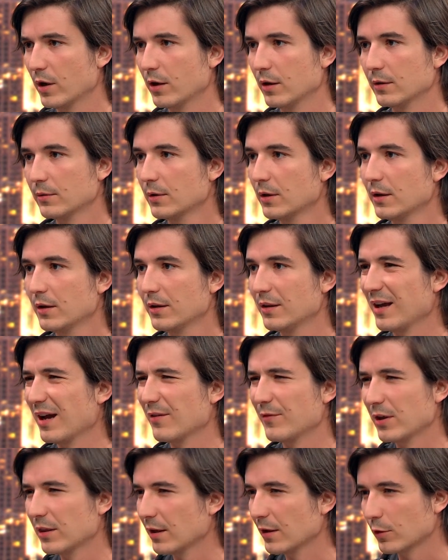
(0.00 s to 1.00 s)
where they
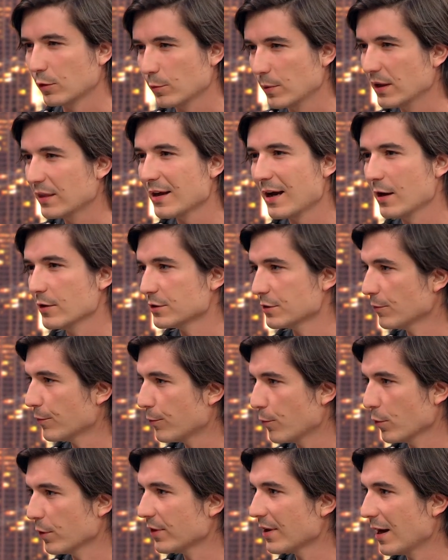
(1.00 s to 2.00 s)
have, I think, 3,000,
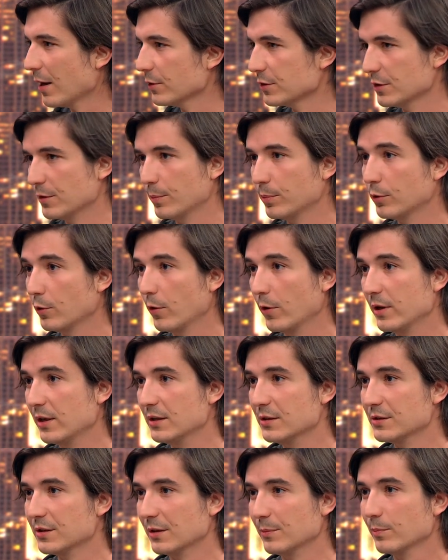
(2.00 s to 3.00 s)
4,000
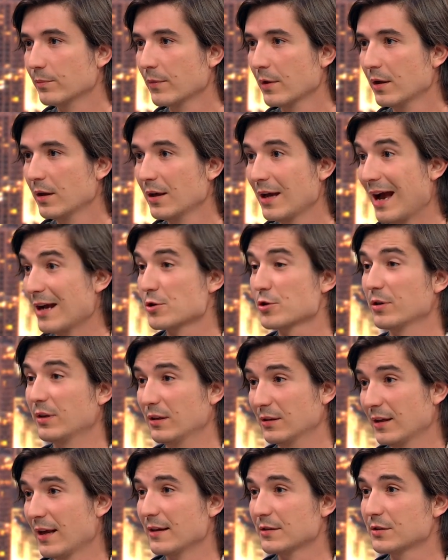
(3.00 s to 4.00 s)
employees and
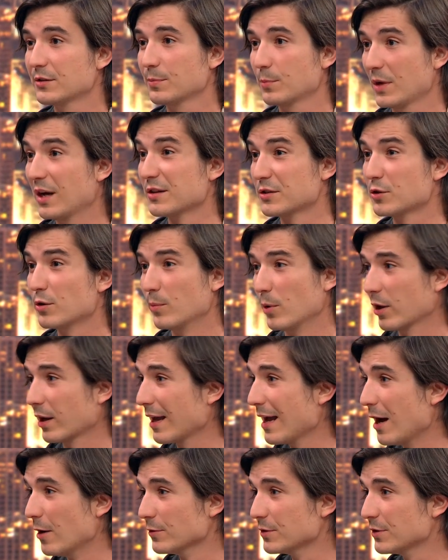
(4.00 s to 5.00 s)
actually less customer
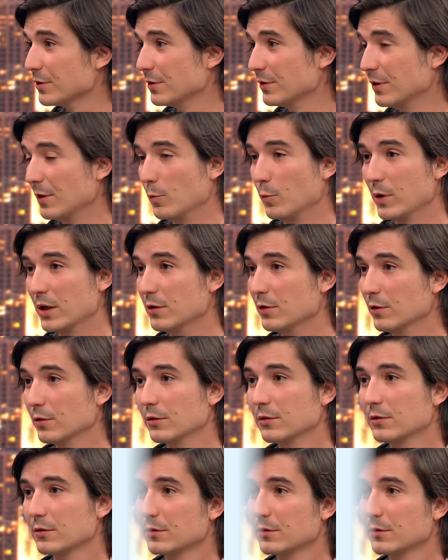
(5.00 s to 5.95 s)
accounts than we do.